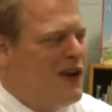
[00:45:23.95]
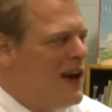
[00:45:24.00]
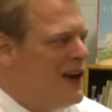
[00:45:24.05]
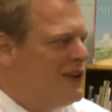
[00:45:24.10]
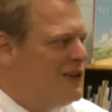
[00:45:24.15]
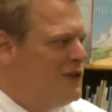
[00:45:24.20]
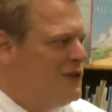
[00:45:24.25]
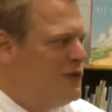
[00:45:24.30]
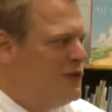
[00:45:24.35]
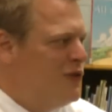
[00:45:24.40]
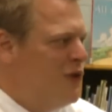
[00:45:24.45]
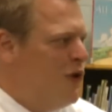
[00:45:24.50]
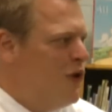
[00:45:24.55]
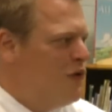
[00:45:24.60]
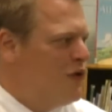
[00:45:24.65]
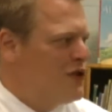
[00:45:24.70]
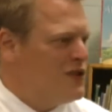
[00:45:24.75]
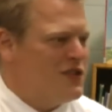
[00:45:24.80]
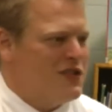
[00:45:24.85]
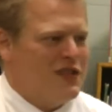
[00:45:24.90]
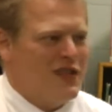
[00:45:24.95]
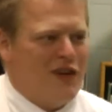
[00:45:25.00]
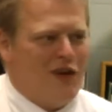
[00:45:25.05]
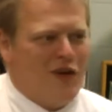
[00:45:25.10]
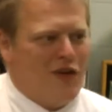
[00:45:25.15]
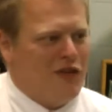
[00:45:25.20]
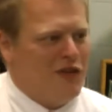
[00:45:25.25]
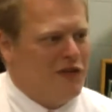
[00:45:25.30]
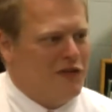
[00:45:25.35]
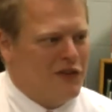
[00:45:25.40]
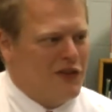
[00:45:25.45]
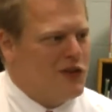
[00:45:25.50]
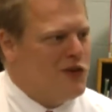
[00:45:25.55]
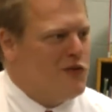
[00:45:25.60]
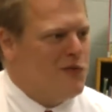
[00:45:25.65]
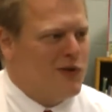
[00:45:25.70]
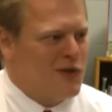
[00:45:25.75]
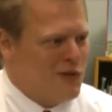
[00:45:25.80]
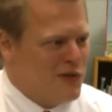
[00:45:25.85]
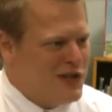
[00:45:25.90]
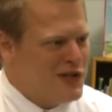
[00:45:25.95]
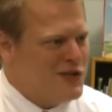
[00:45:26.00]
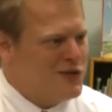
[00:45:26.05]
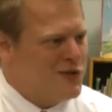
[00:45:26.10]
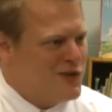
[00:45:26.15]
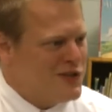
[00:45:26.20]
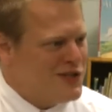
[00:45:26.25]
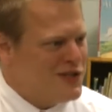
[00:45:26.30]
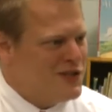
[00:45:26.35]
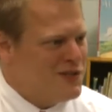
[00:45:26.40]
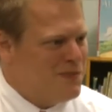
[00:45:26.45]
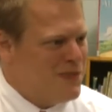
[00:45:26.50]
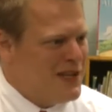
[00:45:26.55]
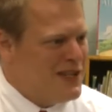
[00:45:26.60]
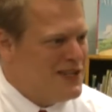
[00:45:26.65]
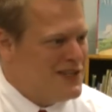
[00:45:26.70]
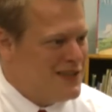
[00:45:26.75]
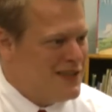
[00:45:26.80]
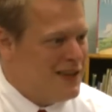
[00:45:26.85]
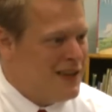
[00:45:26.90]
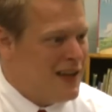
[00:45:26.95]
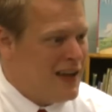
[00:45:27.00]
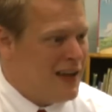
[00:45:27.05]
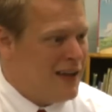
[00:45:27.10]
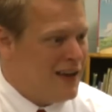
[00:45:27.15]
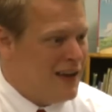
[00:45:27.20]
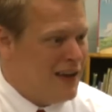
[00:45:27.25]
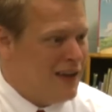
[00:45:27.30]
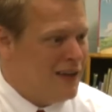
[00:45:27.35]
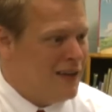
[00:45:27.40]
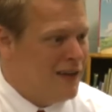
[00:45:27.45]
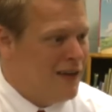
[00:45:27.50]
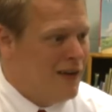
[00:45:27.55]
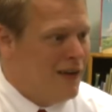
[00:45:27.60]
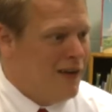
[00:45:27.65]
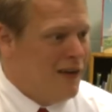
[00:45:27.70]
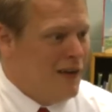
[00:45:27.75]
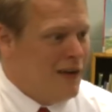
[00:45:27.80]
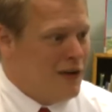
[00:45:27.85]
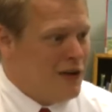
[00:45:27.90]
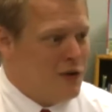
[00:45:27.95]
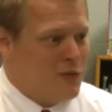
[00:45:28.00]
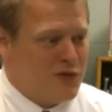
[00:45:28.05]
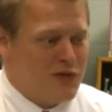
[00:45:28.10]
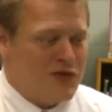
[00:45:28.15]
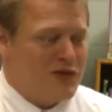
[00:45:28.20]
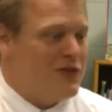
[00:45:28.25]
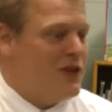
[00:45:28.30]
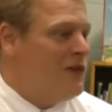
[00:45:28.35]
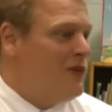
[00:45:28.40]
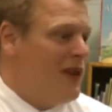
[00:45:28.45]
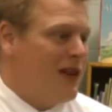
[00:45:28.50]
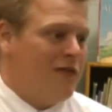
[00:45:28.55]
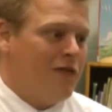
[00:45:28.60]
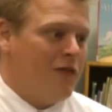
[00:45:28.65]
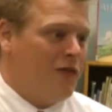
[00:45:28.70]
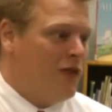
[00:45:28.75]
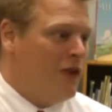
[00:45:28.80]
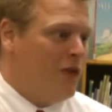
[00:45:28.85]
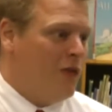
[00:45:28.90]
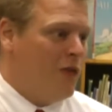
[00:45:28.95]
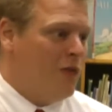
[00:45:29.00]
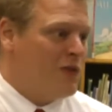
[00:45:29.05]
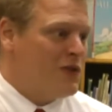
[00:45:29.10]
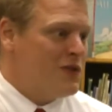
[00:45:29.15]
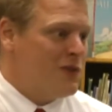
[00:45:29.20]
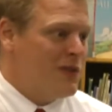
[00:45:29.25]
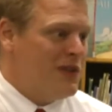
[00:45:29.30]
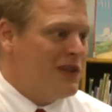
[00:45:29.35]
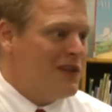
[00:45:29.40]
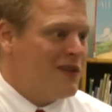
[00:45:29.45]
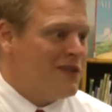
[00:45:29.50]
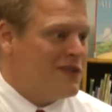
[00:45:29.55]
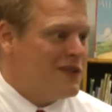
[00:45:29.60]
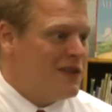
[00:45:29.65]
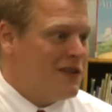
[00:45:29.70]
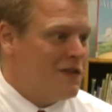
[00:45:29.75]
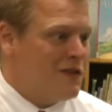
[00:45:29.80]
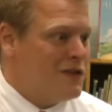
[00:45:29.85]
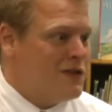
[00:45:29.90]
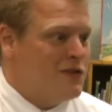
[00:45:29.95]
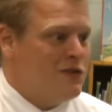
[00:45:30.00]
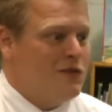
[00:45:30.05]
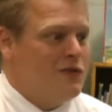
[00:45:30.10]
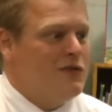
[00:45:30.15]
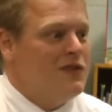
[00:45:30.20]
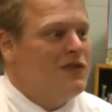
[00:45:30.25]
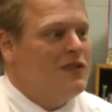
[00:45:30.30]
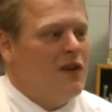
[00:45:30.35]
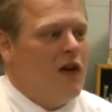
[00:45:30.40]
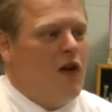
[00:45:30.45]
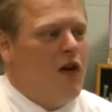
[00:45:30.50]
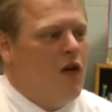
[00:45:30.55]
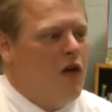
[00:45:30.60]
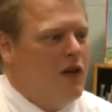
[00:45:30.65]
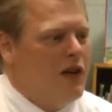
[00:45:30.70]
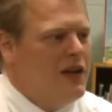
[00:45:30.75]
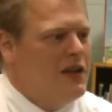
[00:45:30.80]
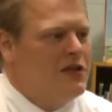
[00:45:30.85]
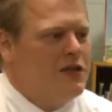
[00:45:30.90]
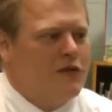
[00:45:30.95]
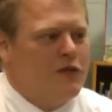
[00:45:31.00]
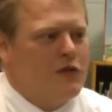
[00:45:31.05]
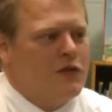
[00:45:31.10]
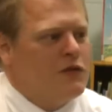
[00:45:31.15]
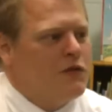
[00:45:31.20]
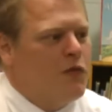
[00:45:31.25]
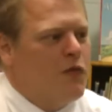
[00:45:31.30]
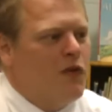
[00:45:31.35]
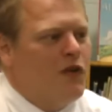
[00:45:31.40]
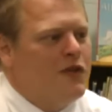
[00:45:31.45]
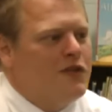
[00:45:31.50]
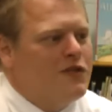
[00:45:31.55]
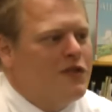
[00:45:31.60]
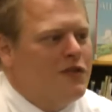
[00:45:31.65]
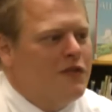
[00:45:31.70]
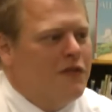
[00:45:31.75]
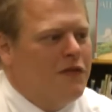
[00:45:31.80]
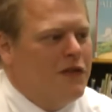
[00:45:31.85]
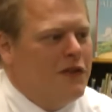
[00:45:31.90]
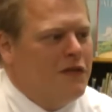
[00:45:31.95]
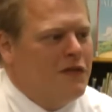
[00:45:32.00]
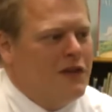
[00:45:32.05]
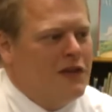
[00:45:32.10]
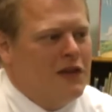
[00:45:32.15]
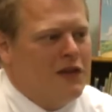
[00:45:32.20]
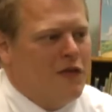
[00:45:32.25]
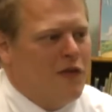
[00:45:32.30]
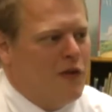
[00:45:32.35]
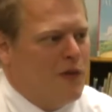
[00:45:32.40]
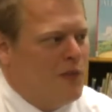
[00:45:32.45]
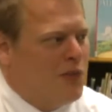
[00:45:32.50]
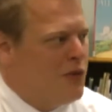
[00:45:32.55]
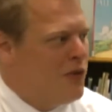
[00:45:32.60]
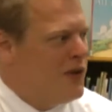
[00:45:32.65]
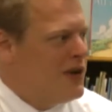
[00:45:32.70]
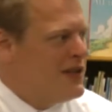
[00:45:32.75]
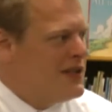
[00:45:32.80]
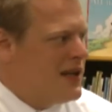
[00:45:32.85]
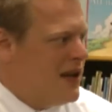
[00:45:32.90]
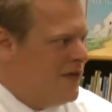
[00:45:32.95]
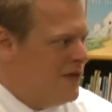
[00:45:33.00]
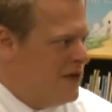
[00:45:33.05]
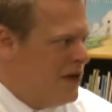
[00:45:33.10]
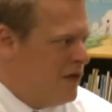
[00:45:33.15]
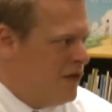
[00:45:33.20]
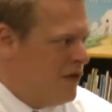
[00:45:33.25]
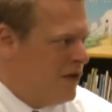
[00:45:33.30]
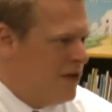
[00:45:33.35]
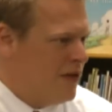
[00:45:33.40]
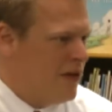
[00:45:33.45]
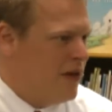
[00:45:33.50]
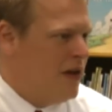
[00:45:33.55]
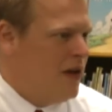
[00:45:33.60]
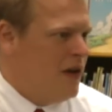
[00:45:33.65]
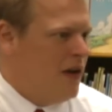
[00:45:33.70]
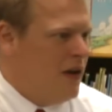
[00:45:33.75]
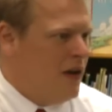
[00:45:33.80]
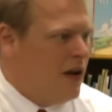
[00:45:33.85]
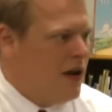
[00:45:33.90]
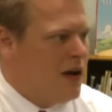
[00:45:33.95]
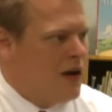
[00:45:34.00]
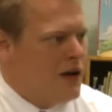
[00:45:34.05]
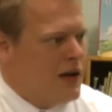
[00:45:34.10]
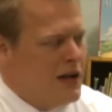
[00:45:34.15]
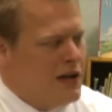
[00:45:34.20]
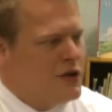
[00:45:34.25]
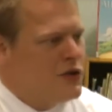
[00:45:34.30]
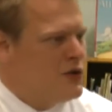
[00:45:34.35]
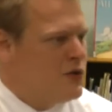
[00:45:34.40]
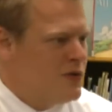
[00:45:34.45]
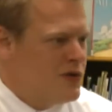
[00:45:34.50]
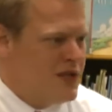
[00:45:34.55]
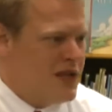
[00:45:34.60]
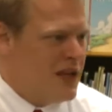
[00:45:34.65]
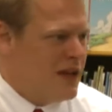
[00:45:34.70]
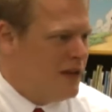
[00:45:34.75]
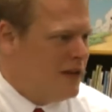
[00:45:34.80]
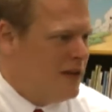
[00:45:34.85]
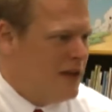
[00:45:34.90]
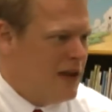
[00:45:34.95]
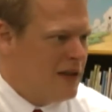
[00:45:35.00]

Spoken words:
got to oversee all of the human resources piece to that, and just like we have almost 3,000 different students, each of those 450 different employees have different issues that